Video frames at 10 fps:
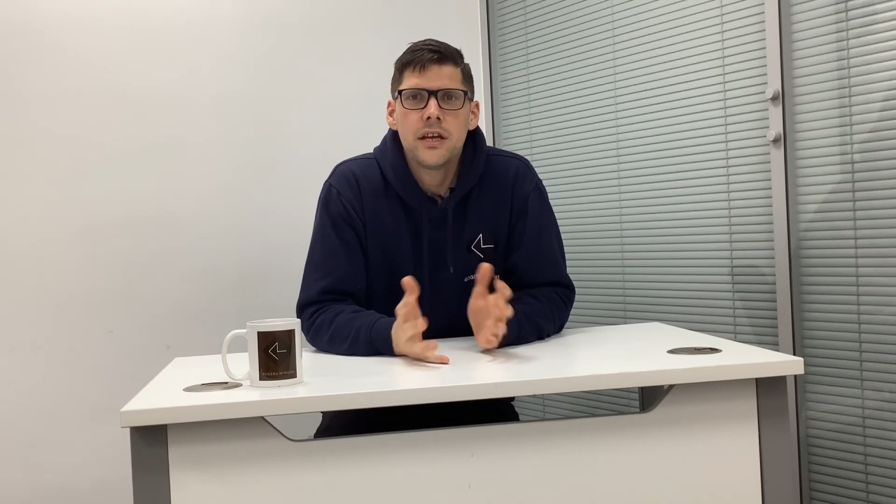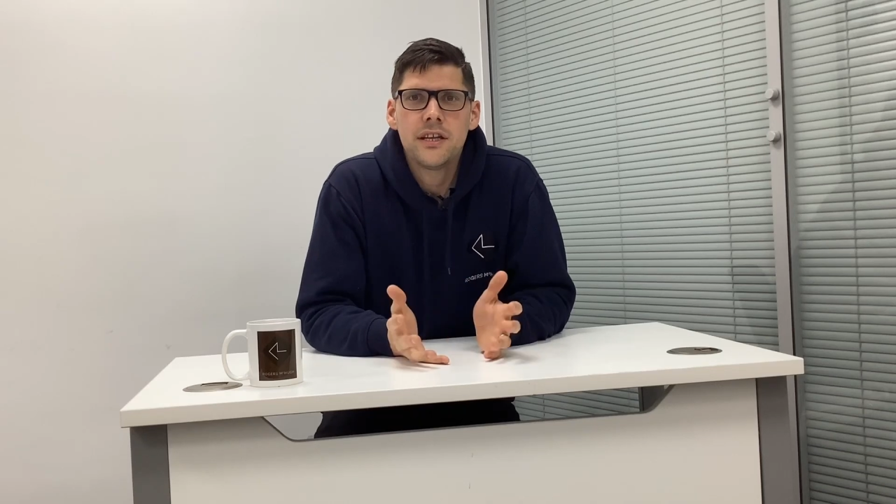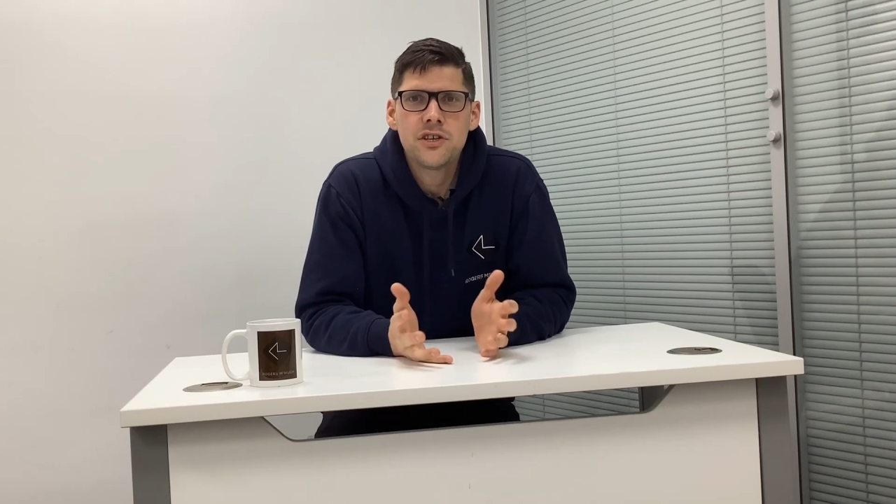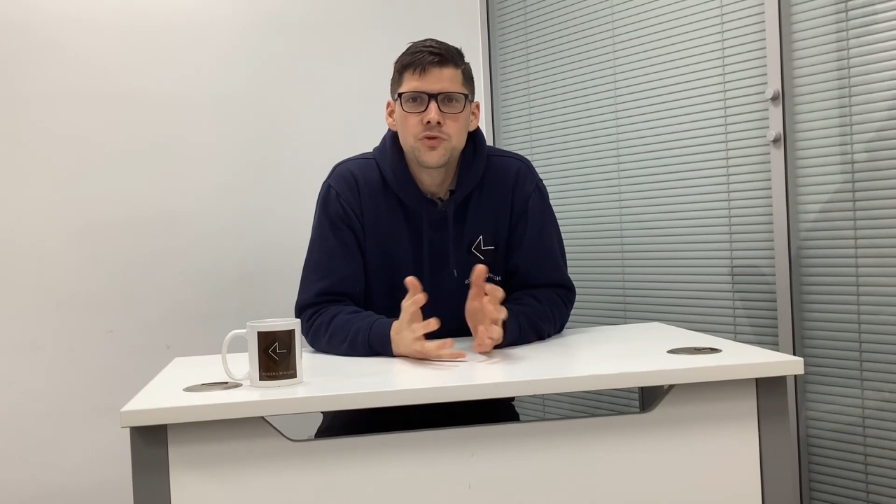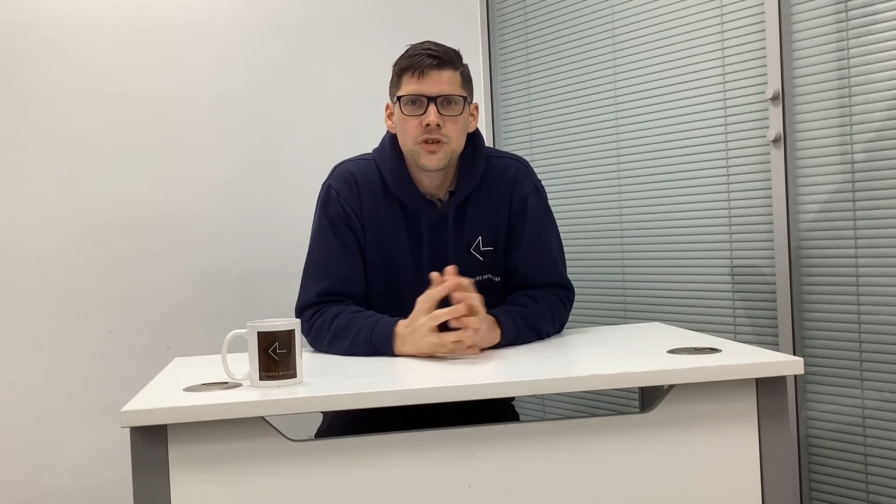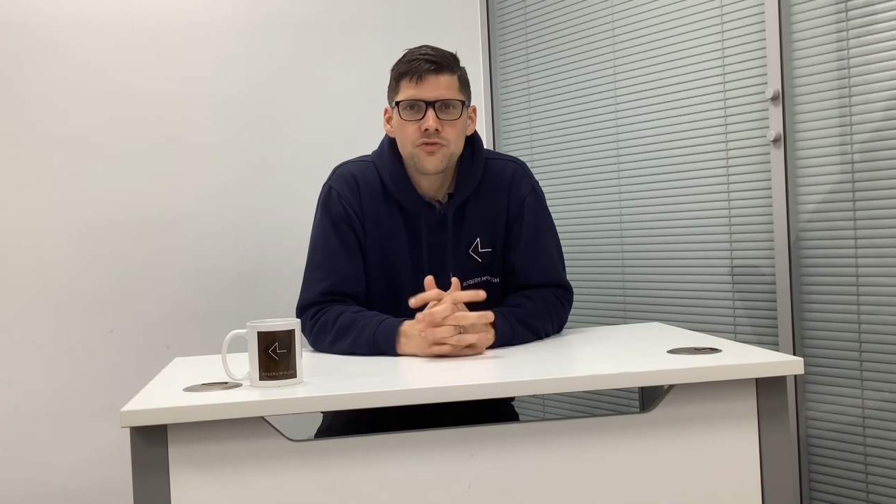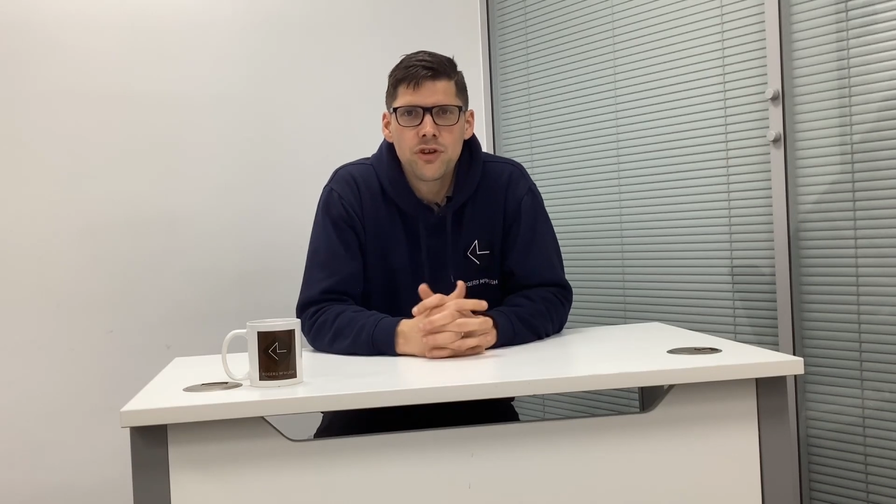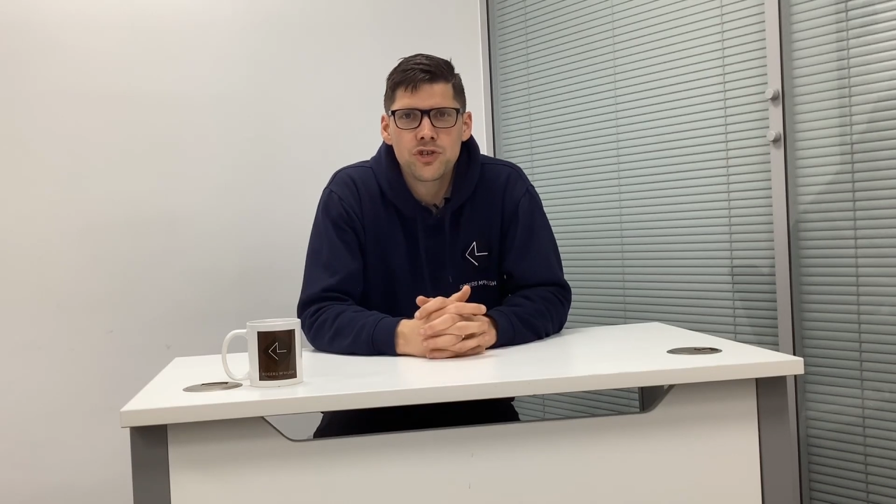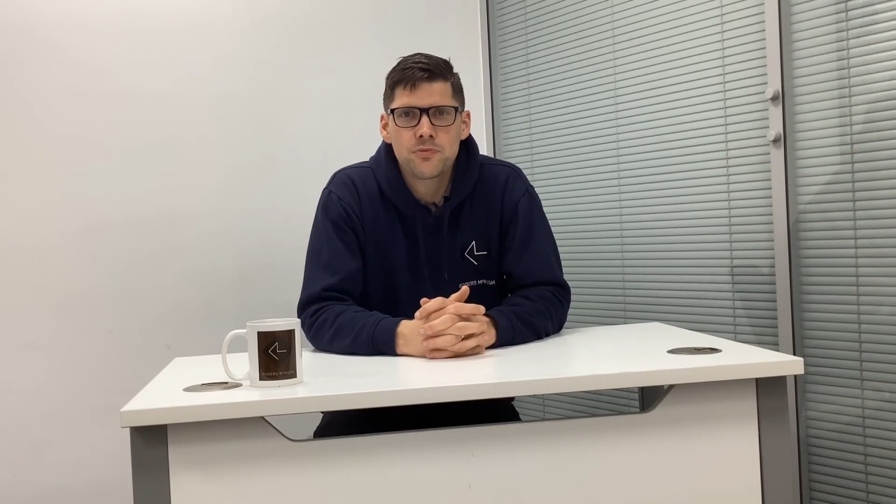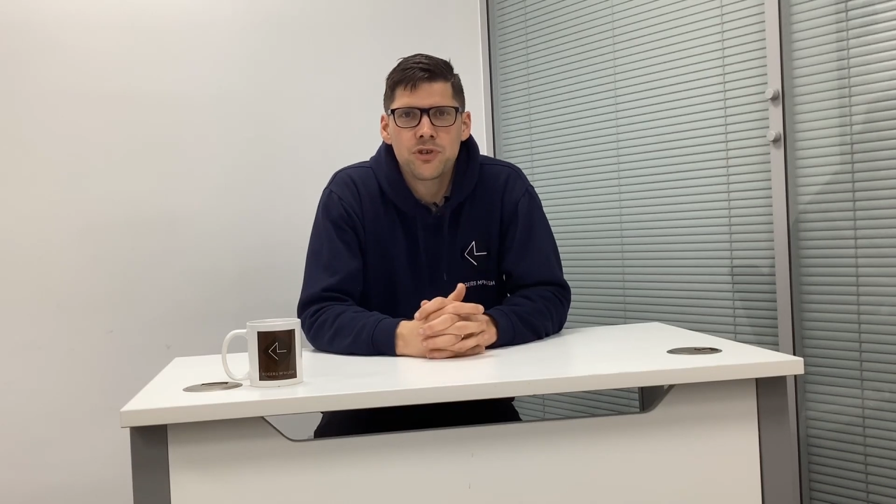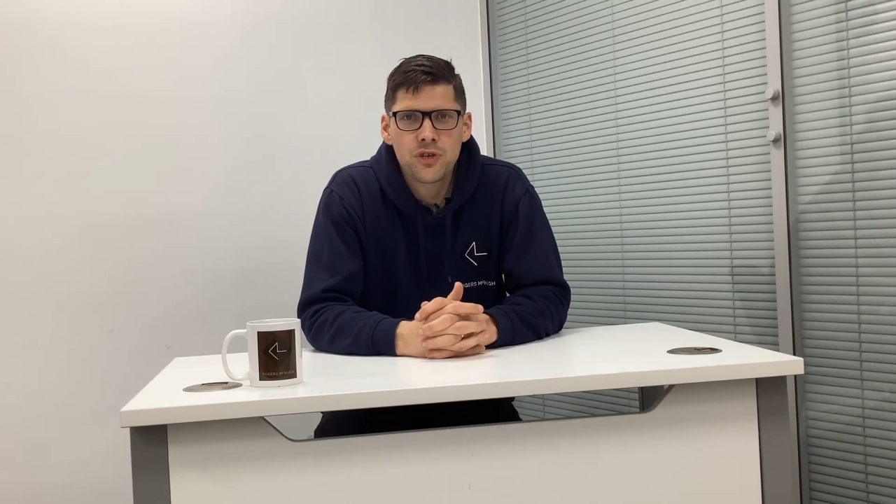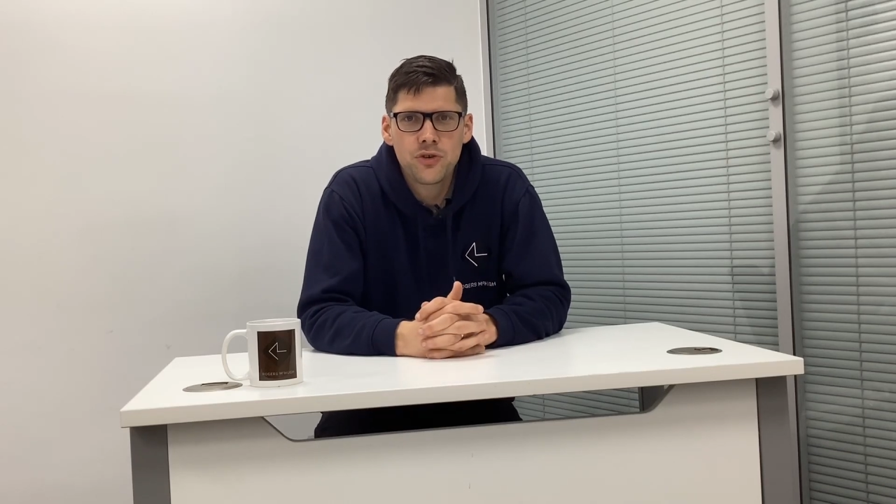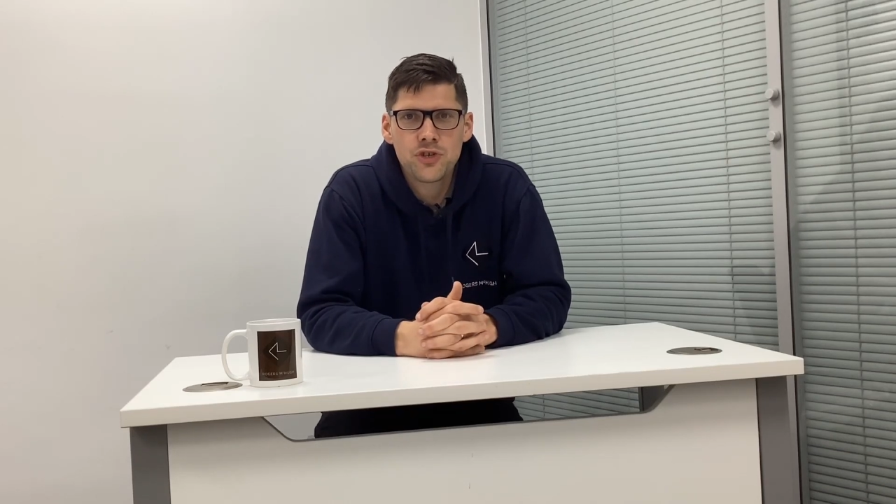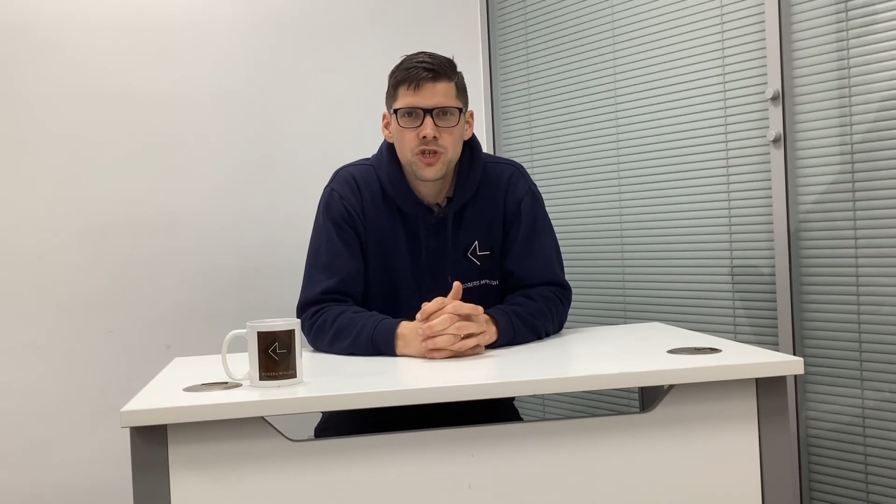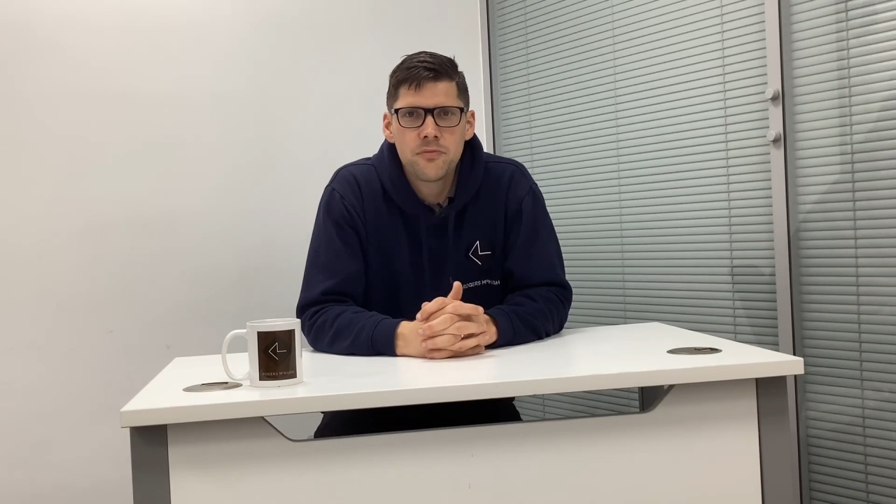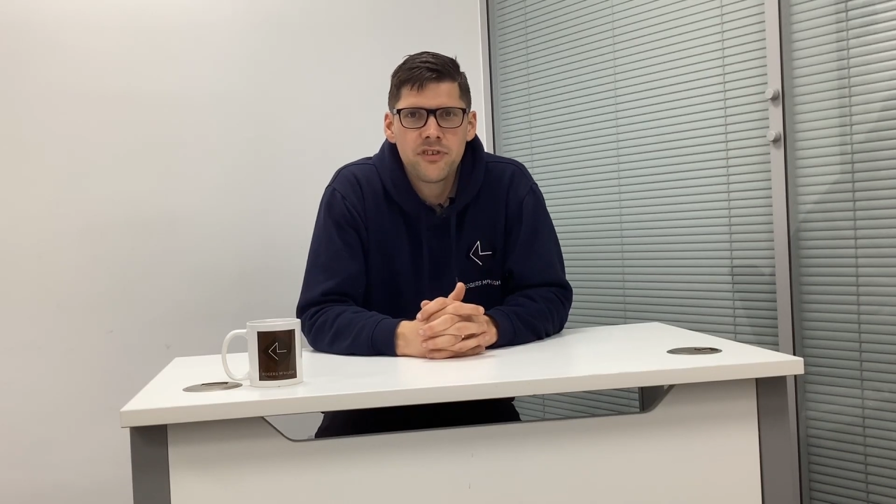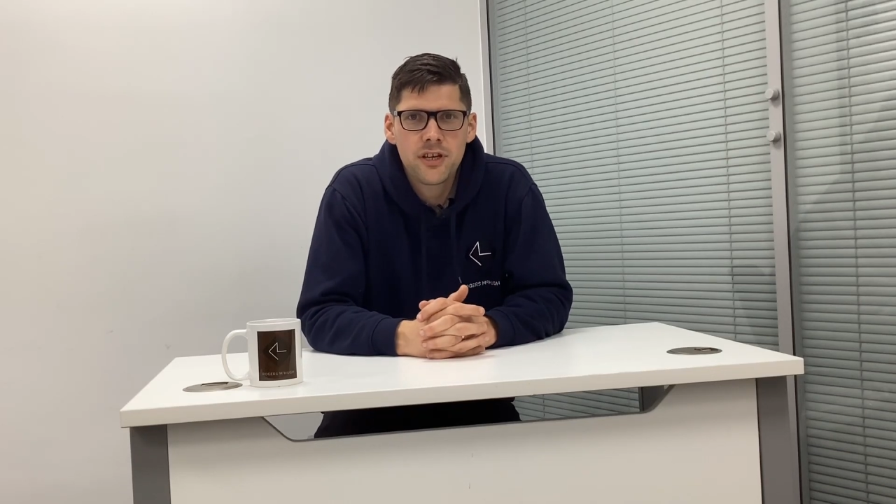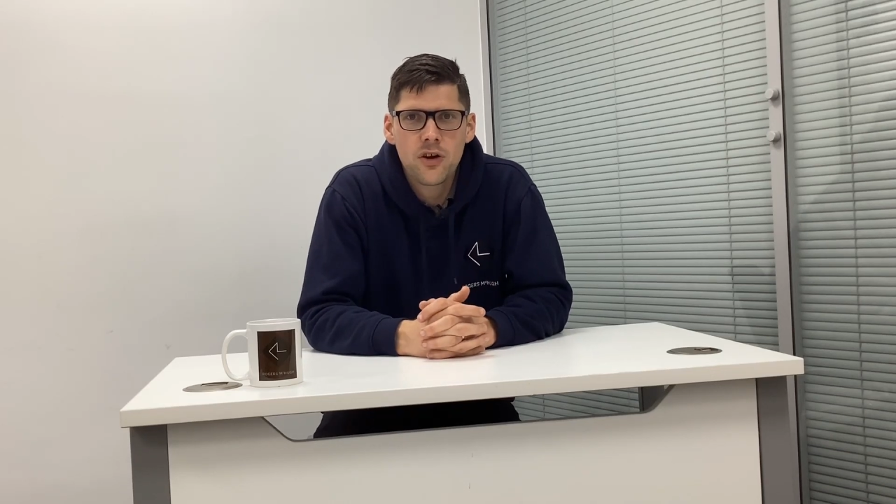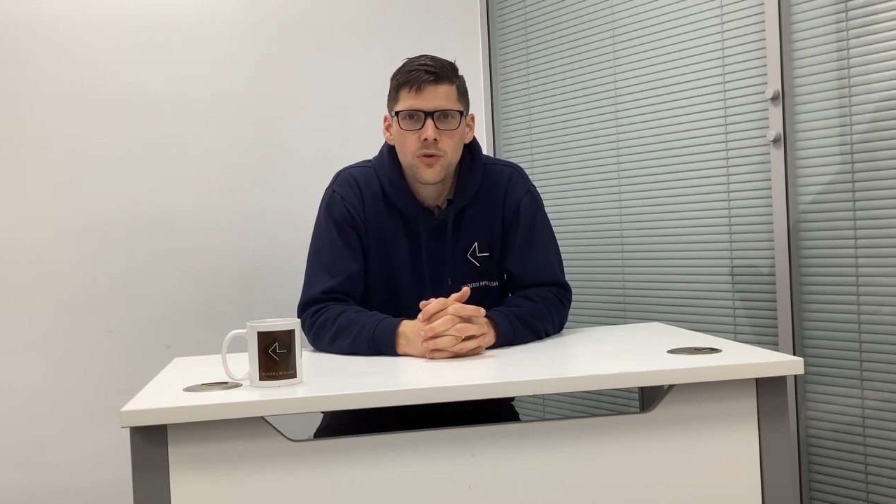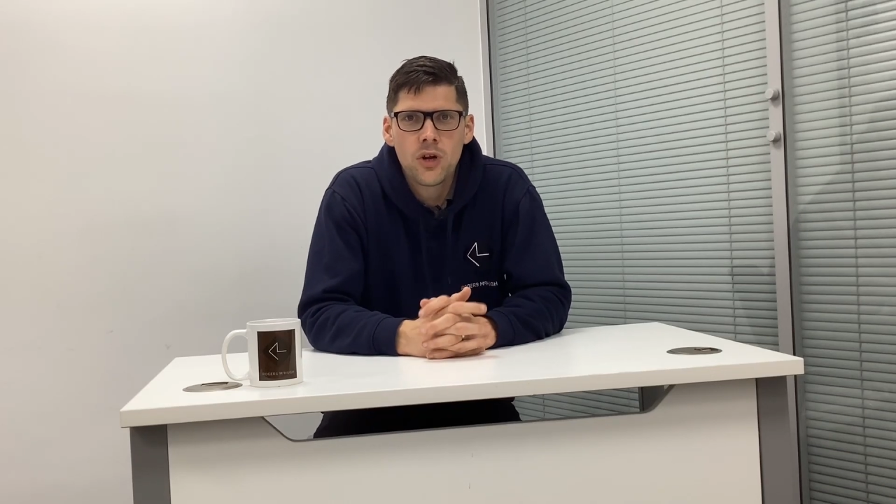In this week's Rogers McHugh YouTube
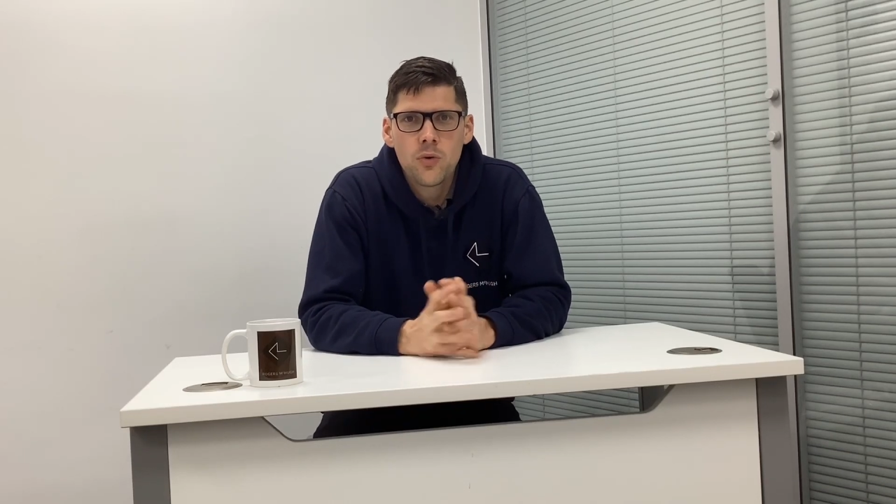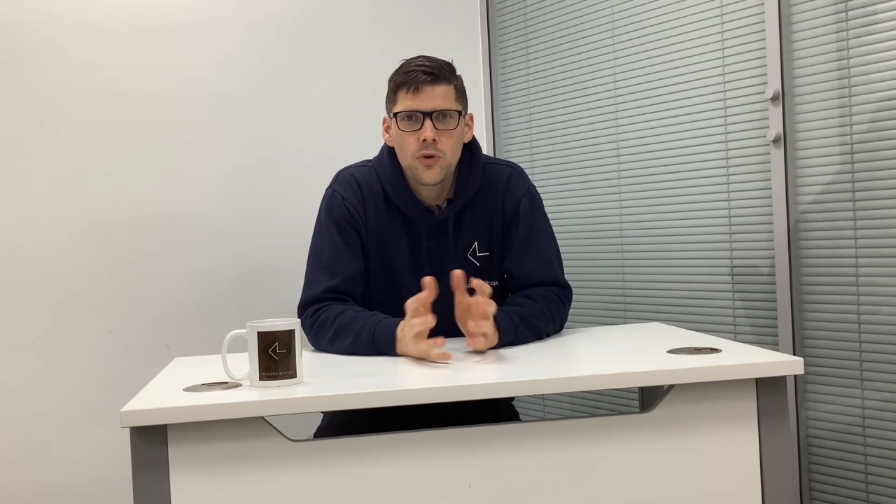video,